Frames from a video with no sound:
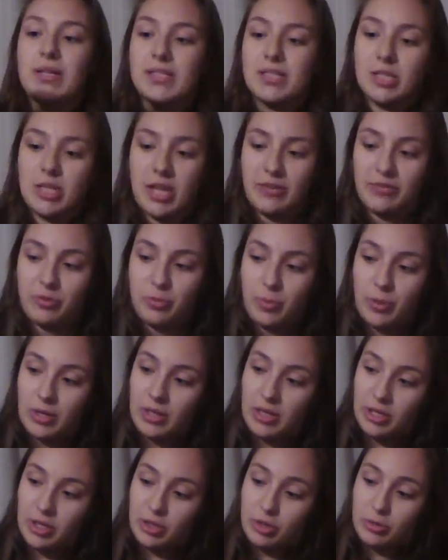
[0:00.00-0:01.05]
still have to wear
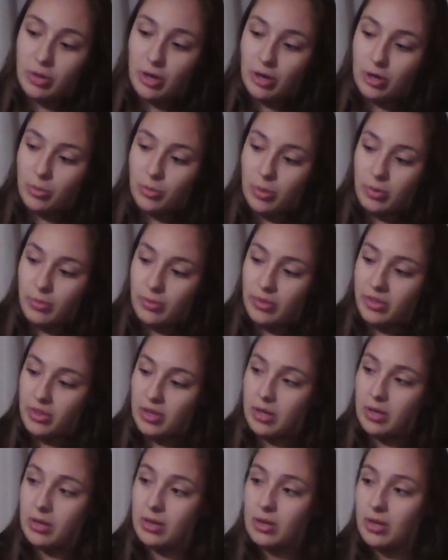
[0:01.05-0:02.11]
like nude underwear with
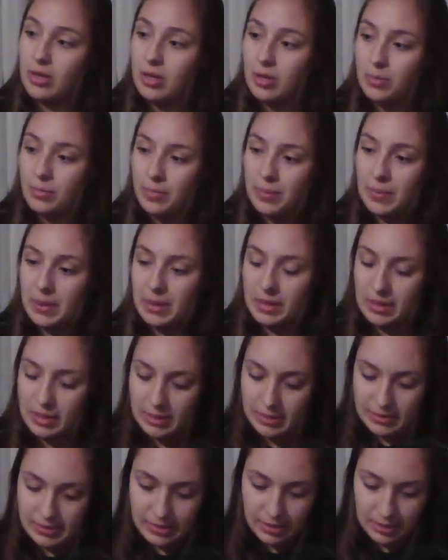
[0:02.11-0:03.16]
it, but
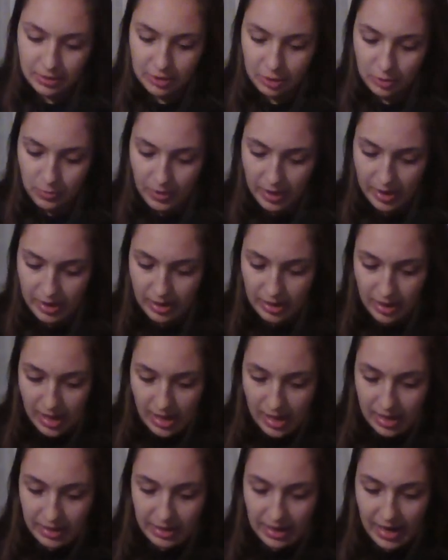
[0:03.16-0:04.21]
it's not too bad.
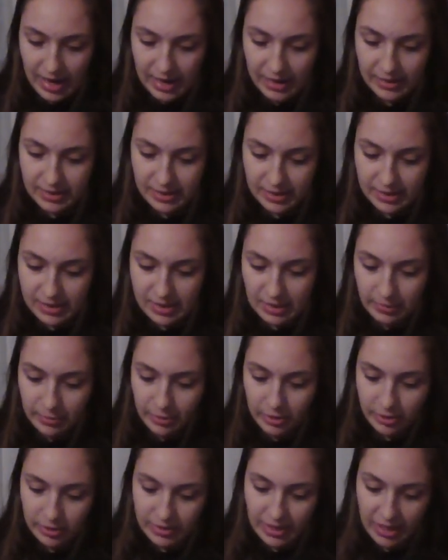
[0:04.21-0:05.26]
And it has a
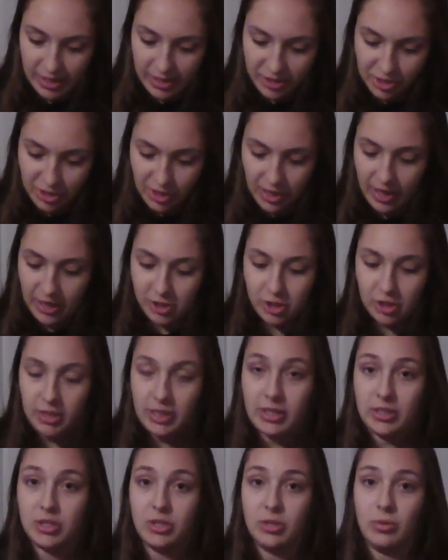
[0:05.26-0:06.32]
similar texture actually
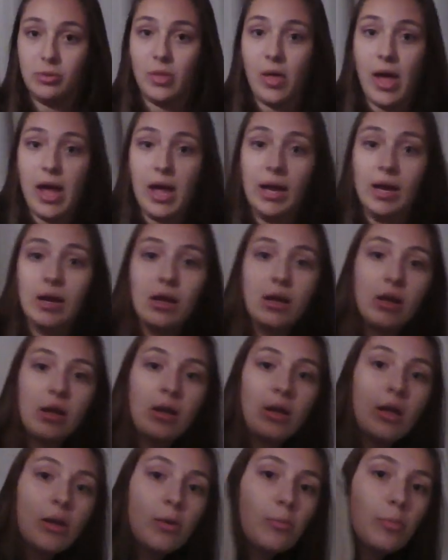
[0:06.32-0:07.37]
to that
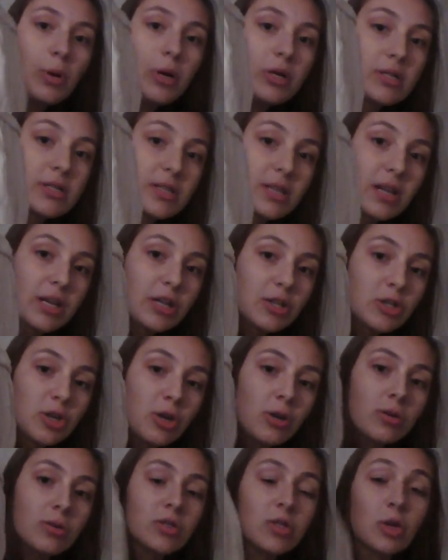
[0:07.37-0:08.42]
purse that I
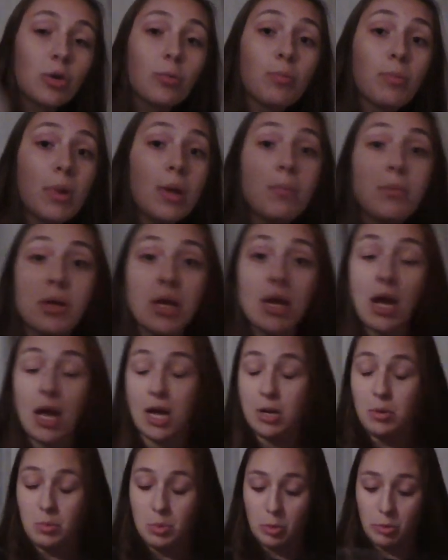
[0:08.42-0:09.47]
showed. So maybe
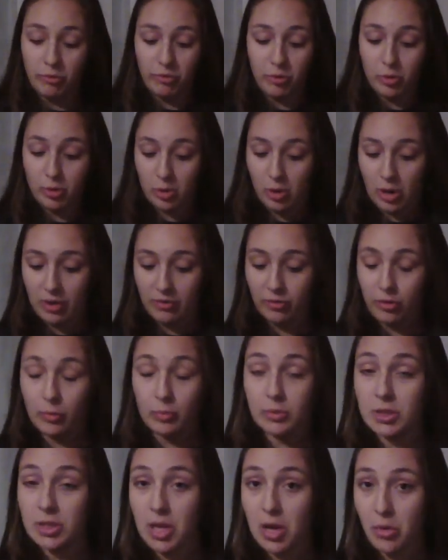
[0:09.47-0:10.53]
I will photograph them
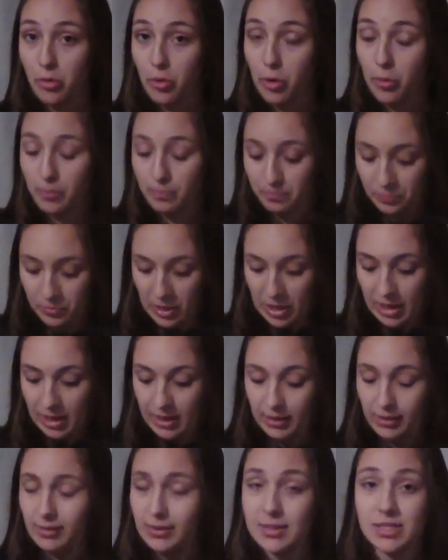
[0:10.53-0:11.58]
together
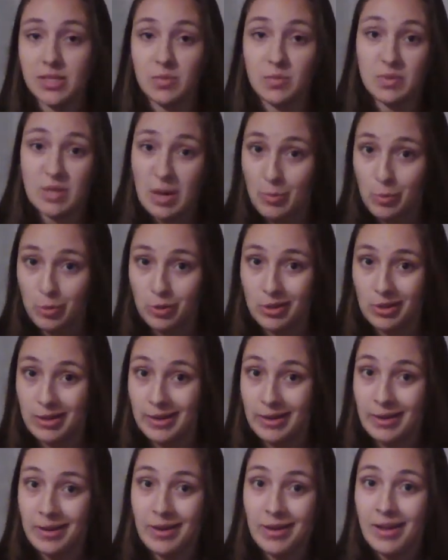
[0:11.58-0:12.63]
and list them
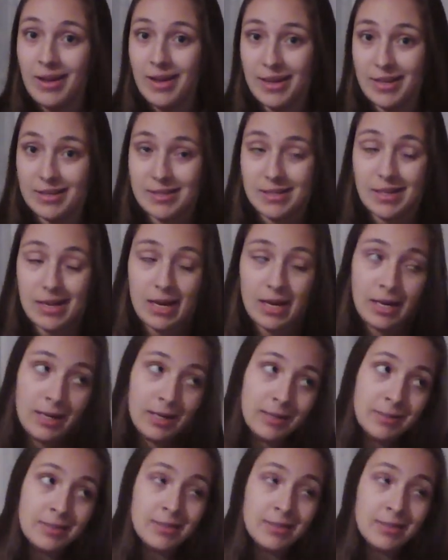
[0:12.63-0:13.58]
separately and say,